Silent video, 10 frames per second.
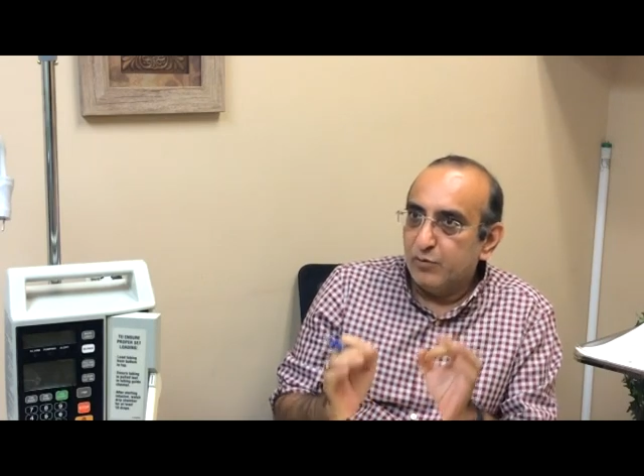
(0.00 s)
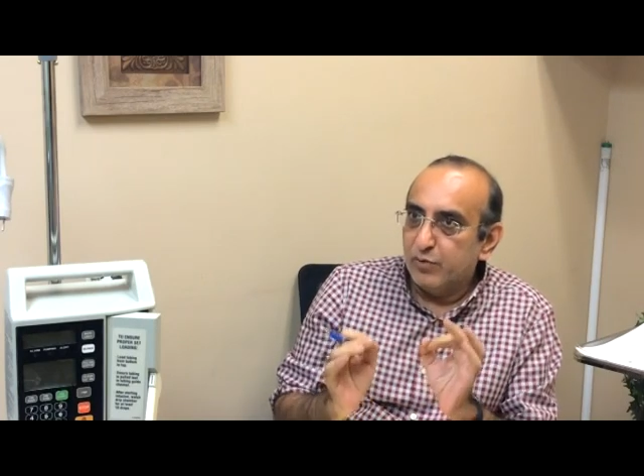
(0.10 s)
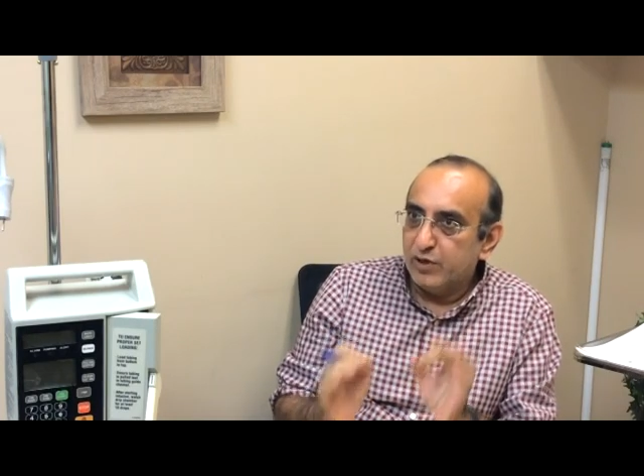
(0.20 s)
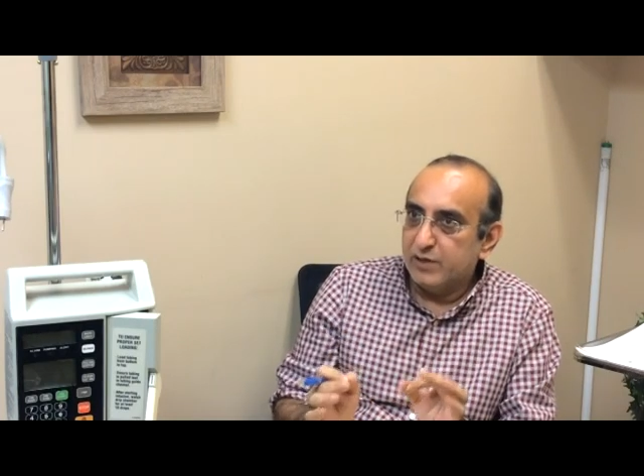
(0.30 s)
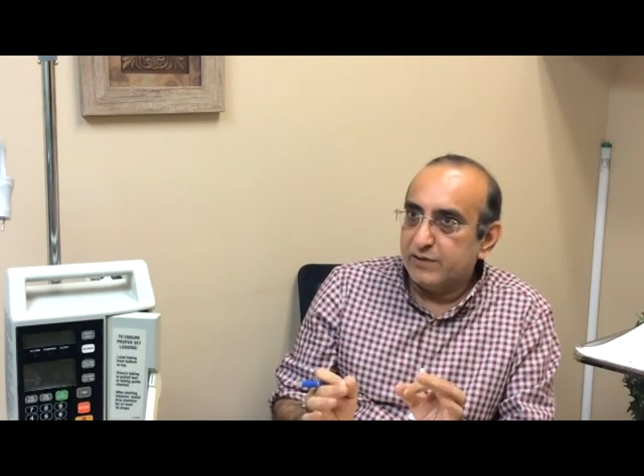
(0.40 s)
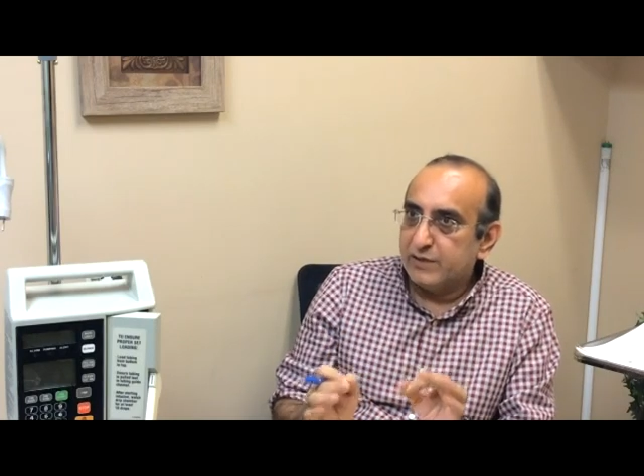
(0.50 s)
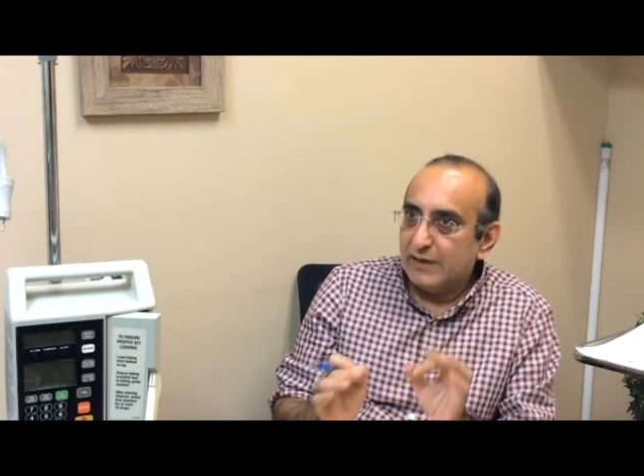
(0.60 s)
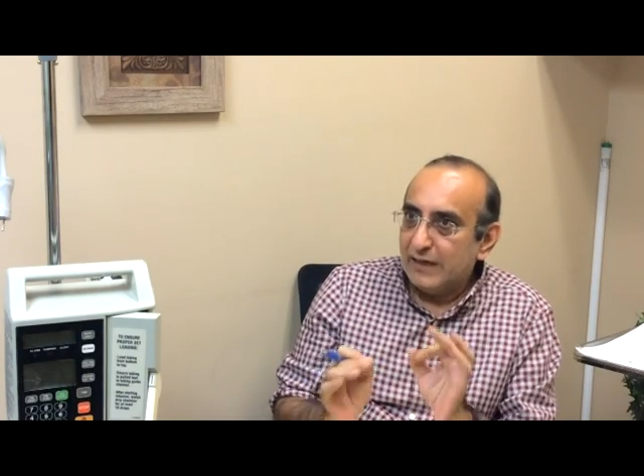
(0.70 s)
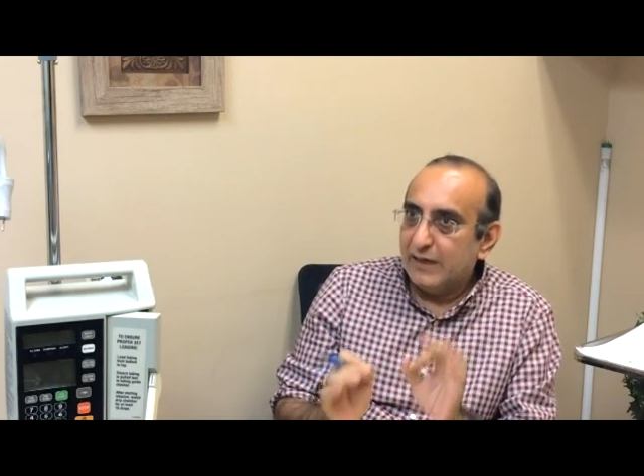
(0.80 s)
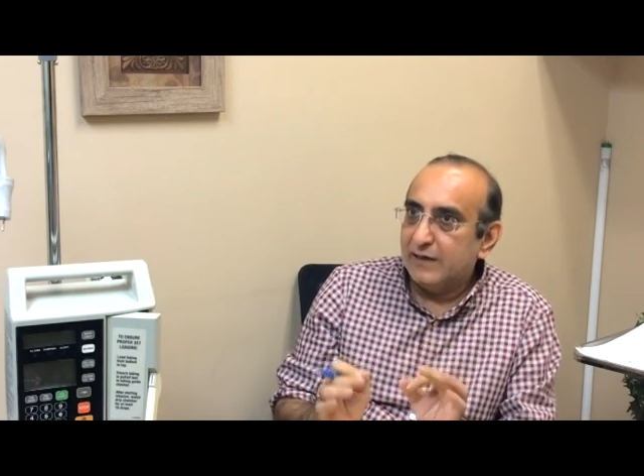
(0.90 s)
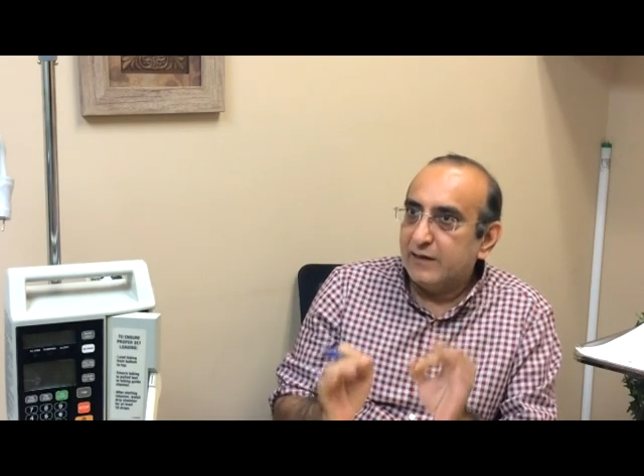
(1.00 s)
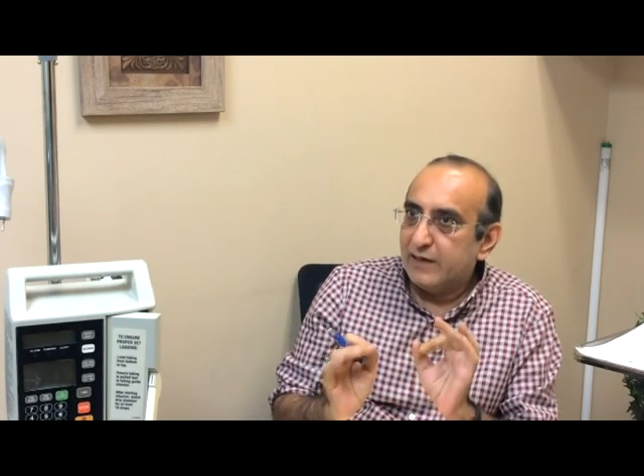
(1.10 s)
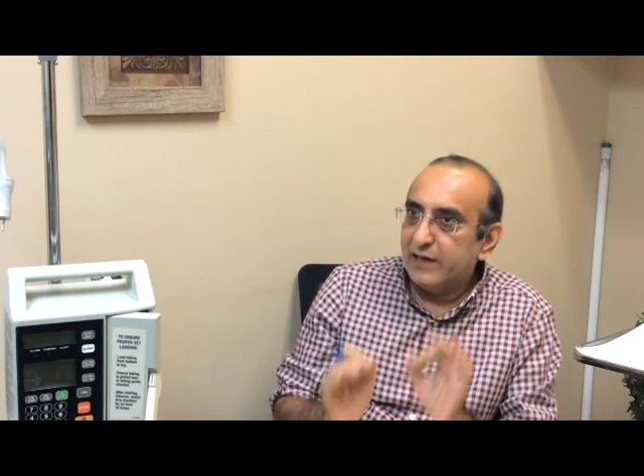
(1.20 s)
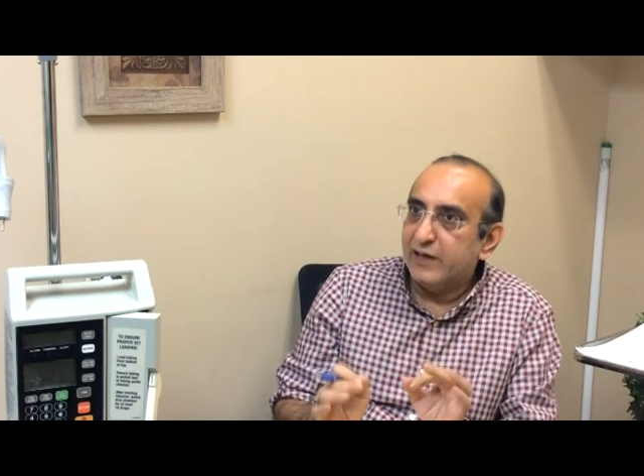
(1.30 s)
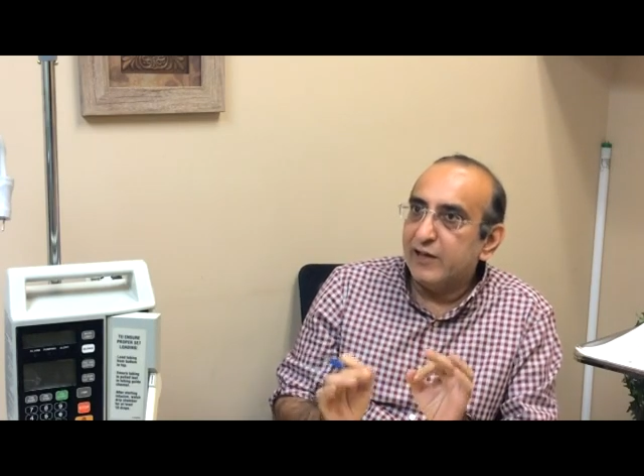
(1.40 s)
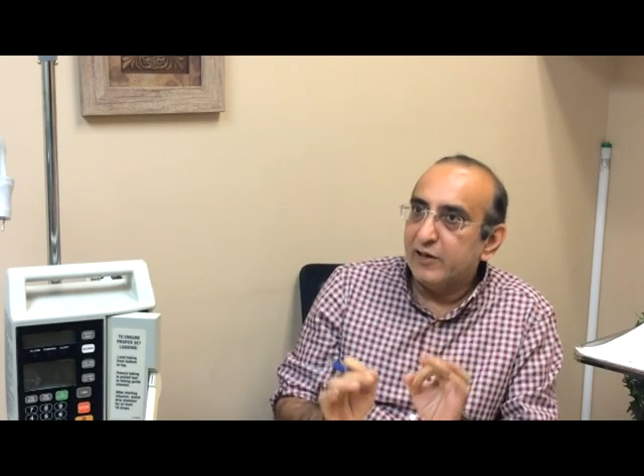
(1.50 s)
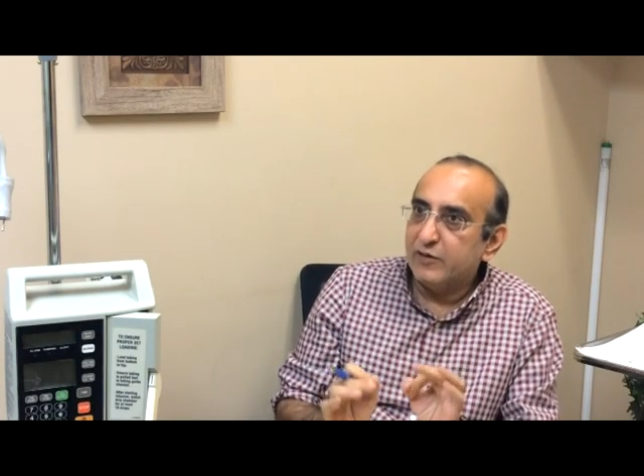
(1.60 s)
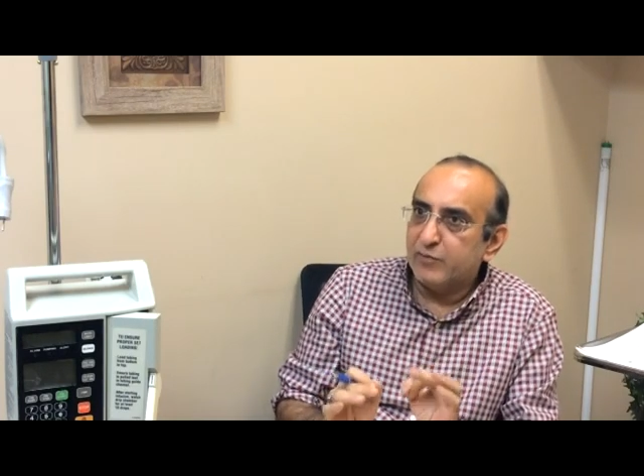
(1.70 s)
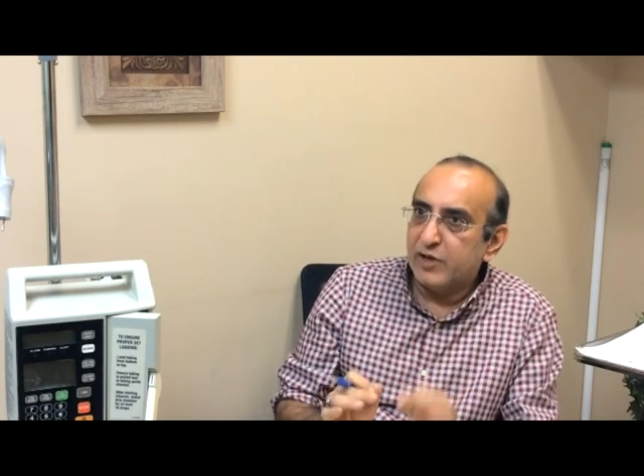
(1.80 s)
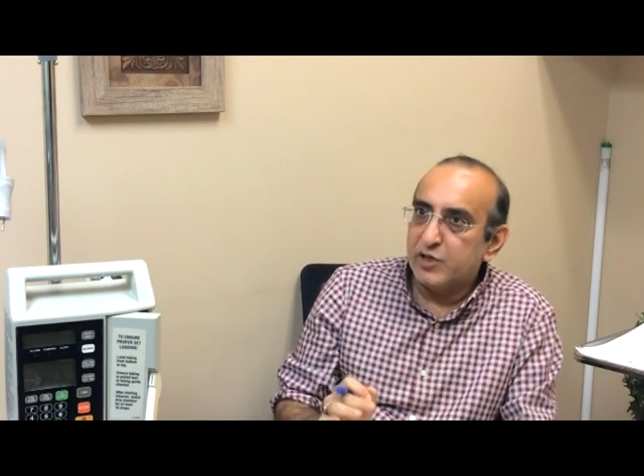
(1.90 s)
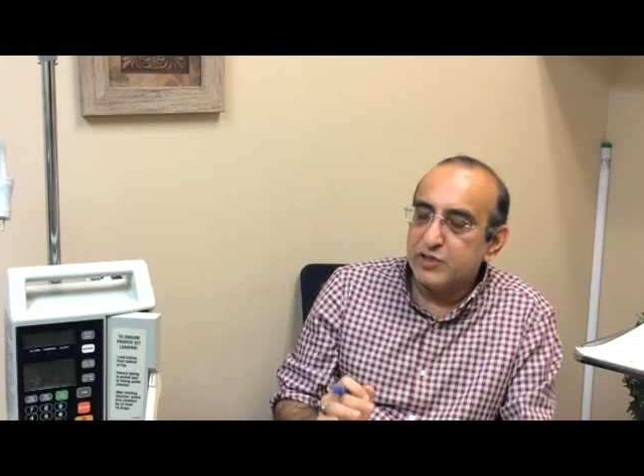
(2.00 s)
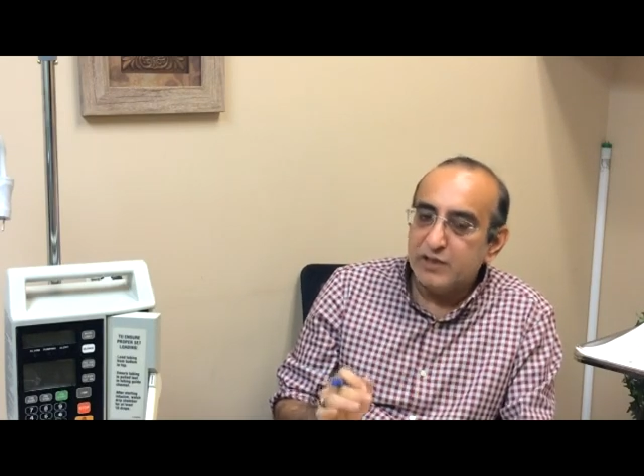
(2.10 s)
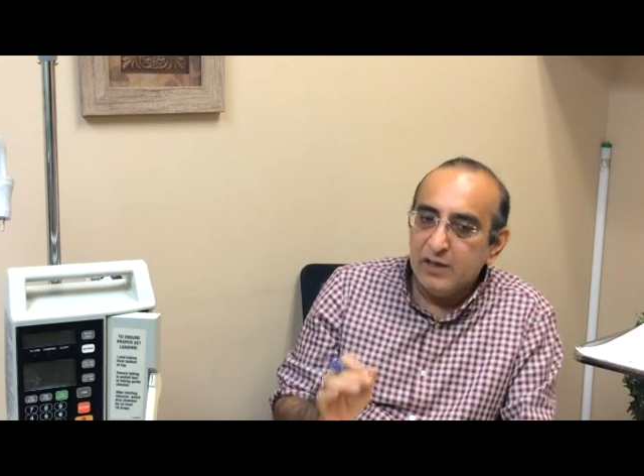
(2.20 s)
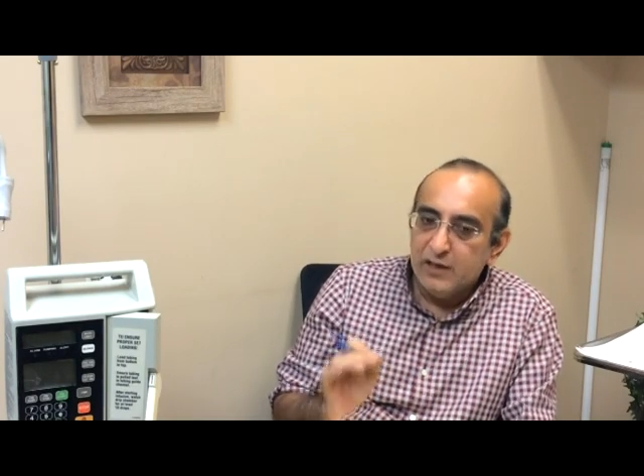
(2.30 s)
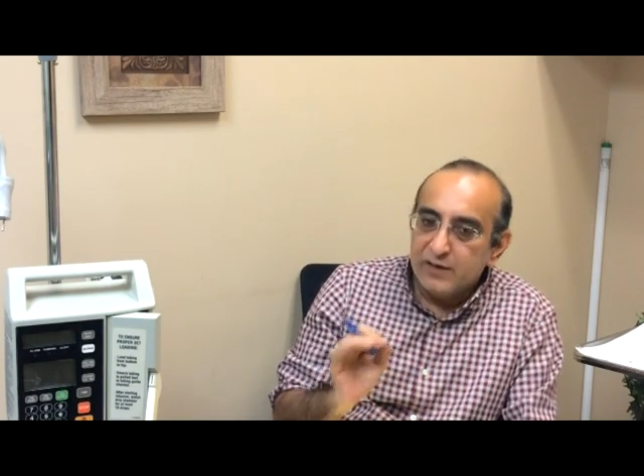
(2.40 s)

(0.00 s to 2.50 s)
works in clinical depression.